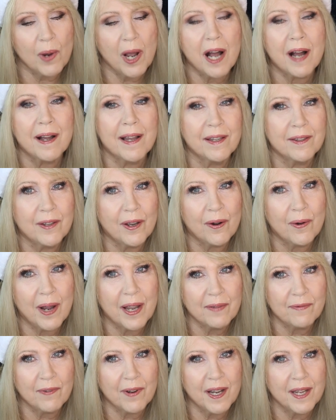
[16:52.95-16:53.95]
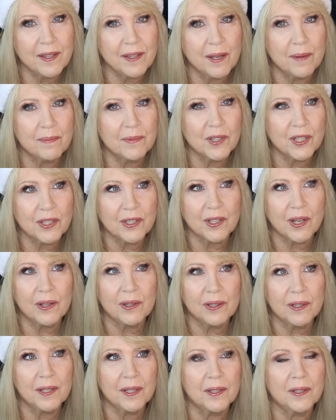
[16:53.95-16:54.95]
high, though. I find them just a
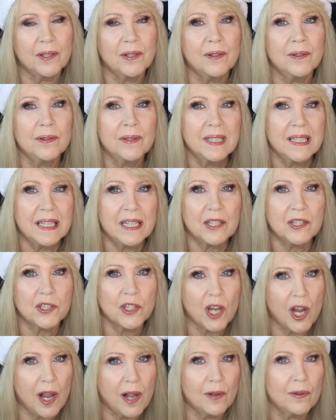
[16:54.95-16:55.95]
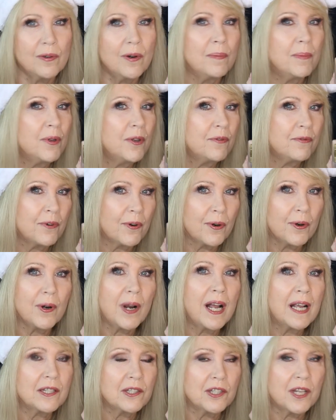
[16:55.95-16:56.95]
little intolerable for her
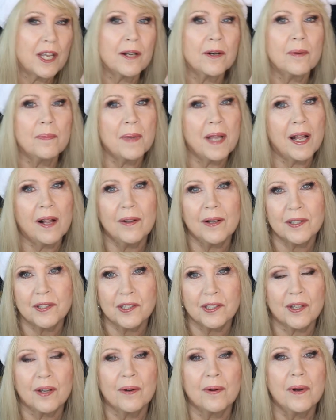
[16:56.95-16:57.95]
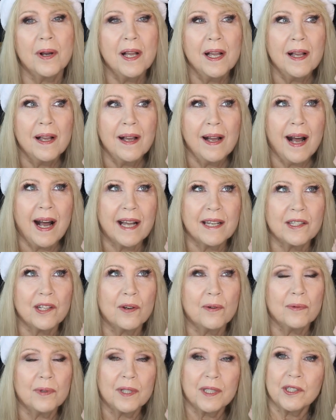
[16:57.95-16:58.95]
eyeshadow palette, so I
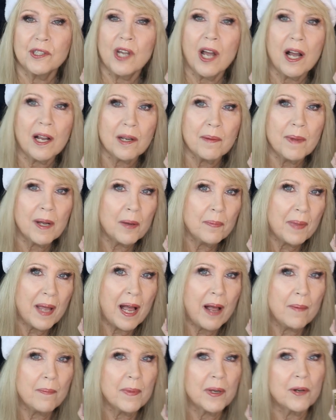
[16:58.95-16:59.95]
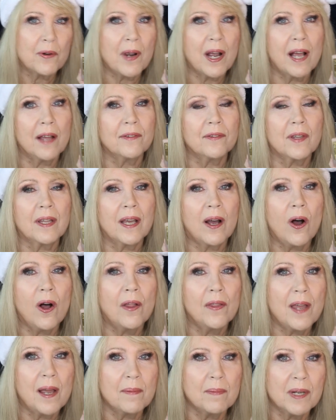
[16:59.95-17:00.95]
don't really talk about Pat McGrath
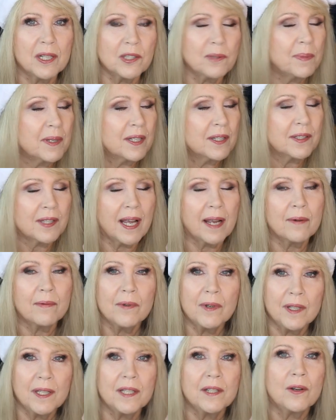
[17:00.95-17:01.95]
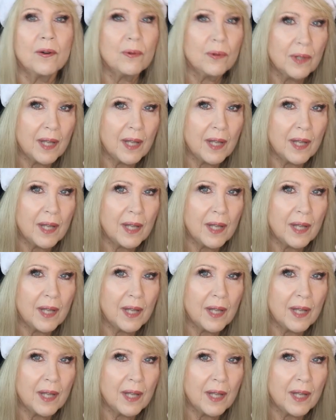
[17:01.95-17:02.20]
all that much because I really don't